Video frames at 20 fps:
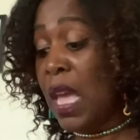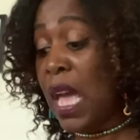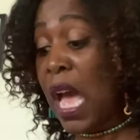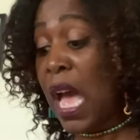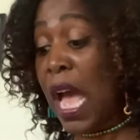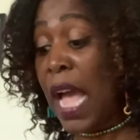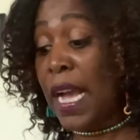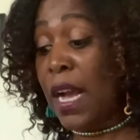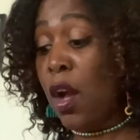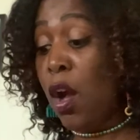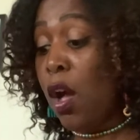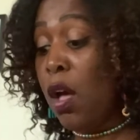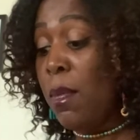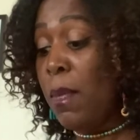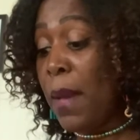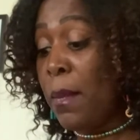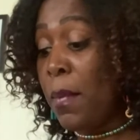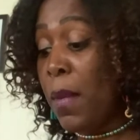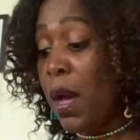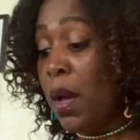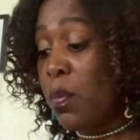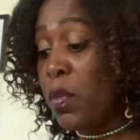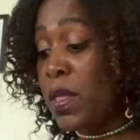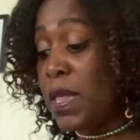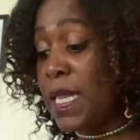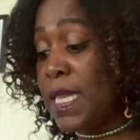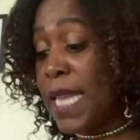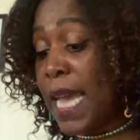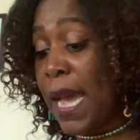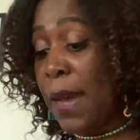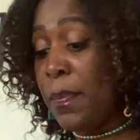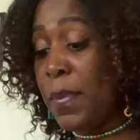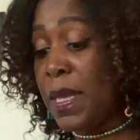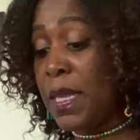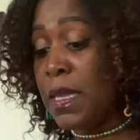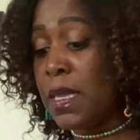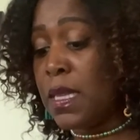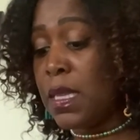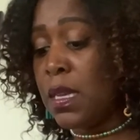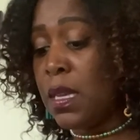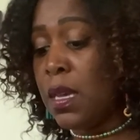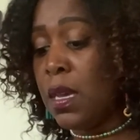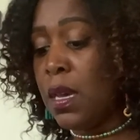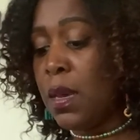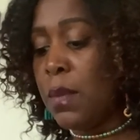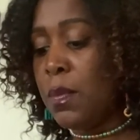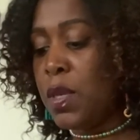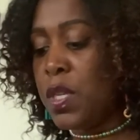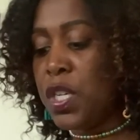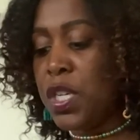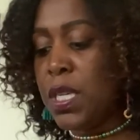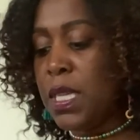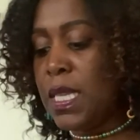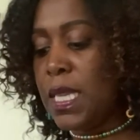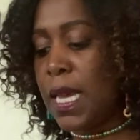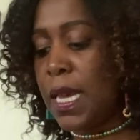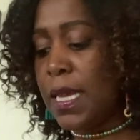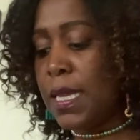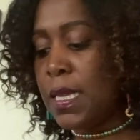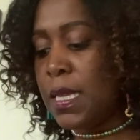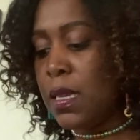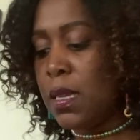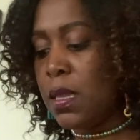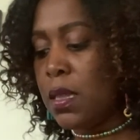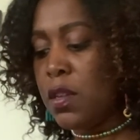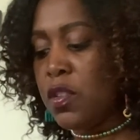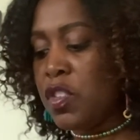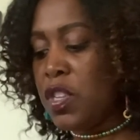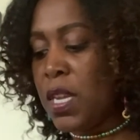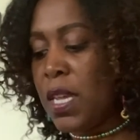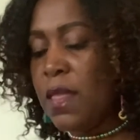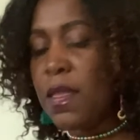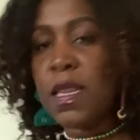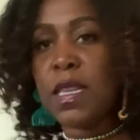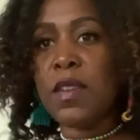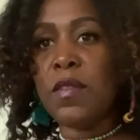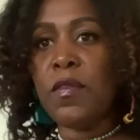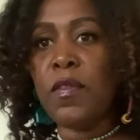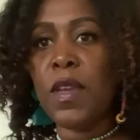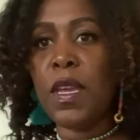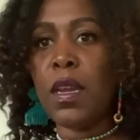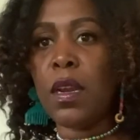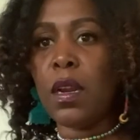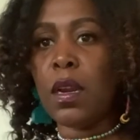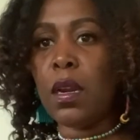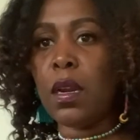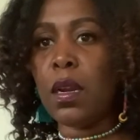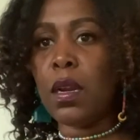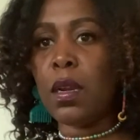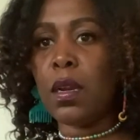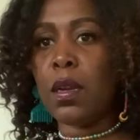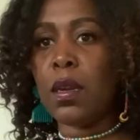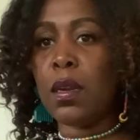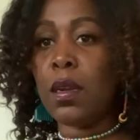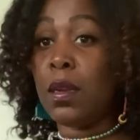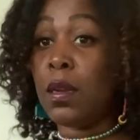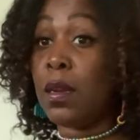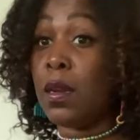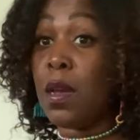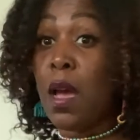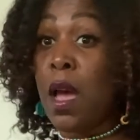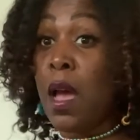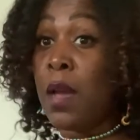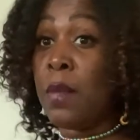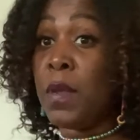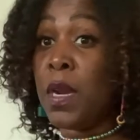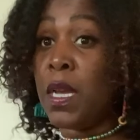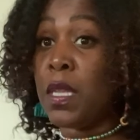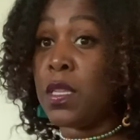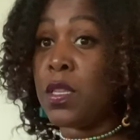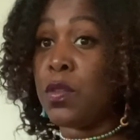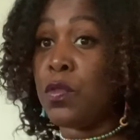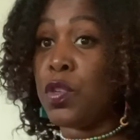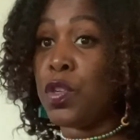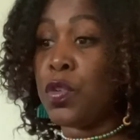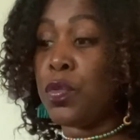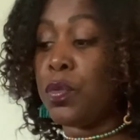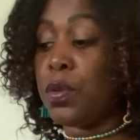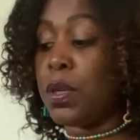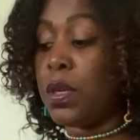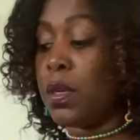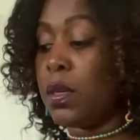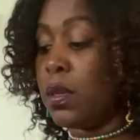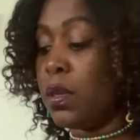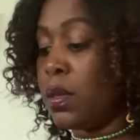I call my mom when this happens, but she says there's nothing to fear. I'm not so sure.